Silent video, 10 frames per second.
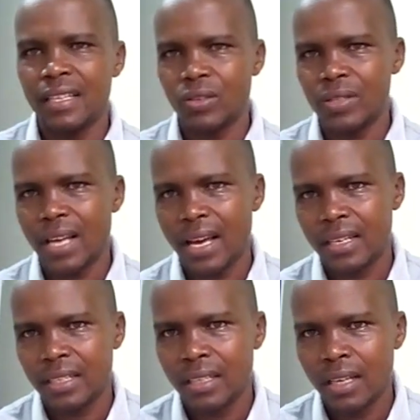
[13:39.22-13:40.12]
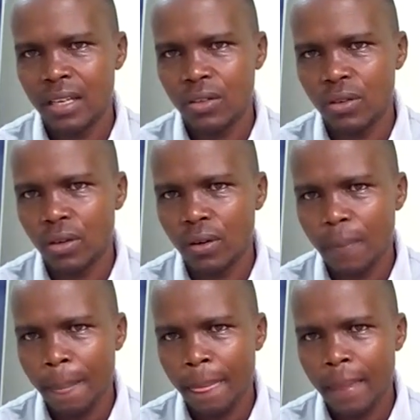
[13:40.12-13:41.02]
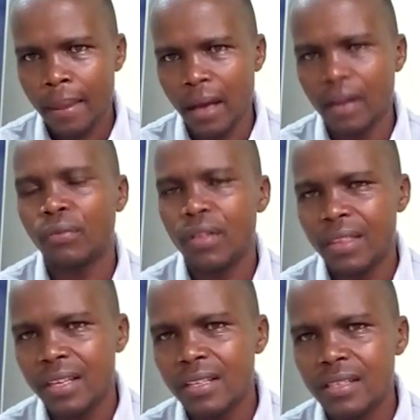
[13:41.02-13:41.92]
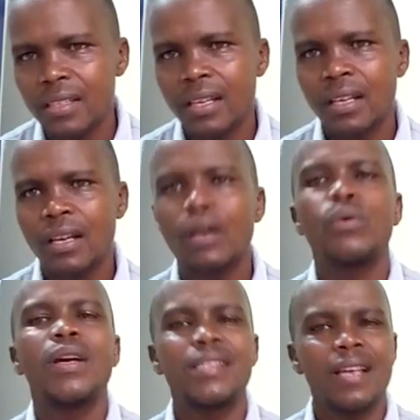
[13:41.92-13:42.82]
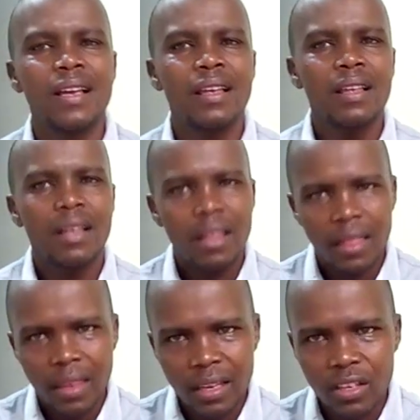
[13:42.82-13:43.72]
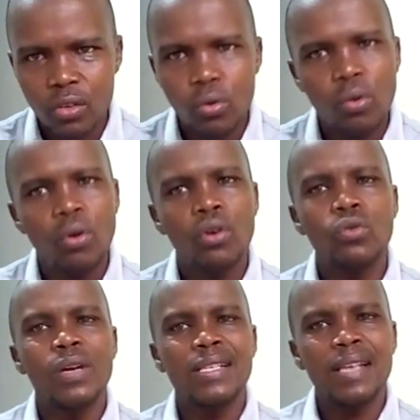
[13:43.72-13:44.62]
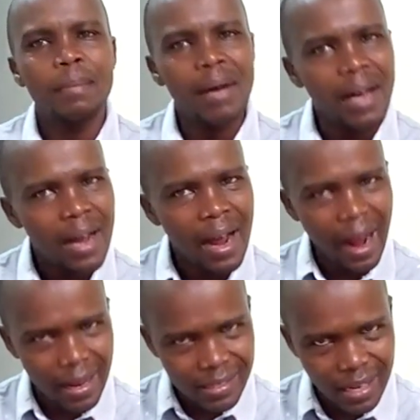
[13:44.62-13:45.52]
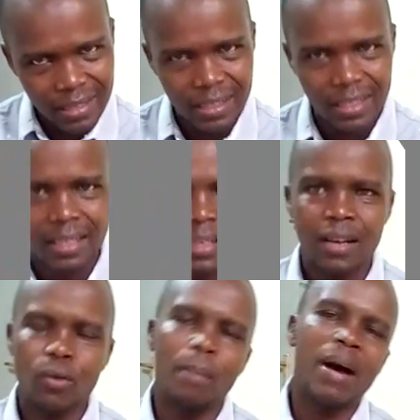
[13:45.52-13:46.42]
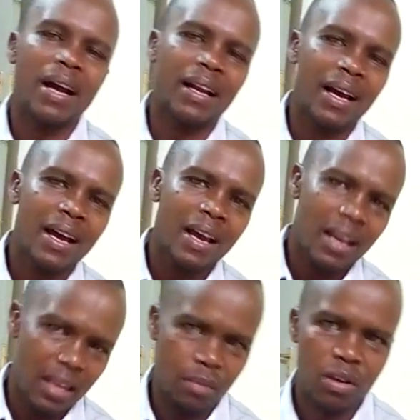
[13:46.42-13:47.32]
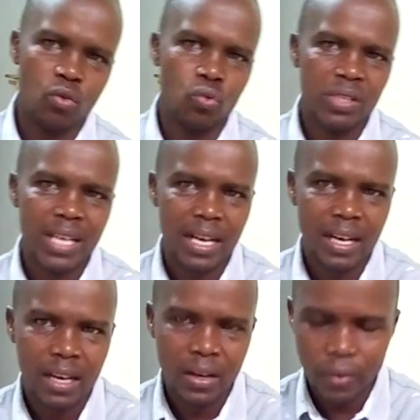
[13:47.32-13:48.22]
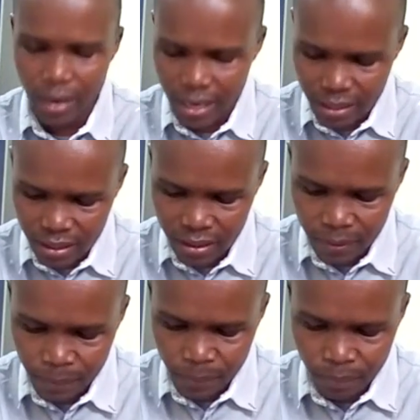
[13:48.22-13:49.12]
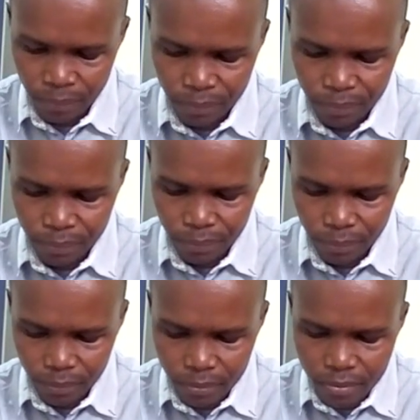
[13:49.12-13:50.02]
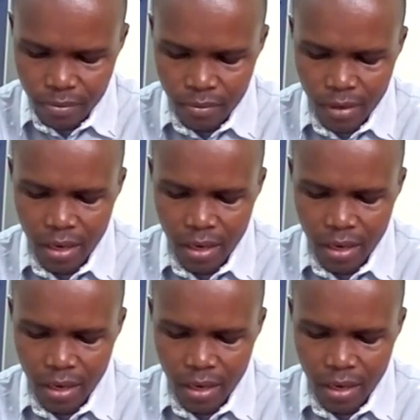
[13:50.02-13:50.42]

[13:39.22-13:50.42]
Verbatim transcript: especially in our country and in the society, you know. And for this, we are saying thank you. Tunasema asante kwa maana imekuja, right?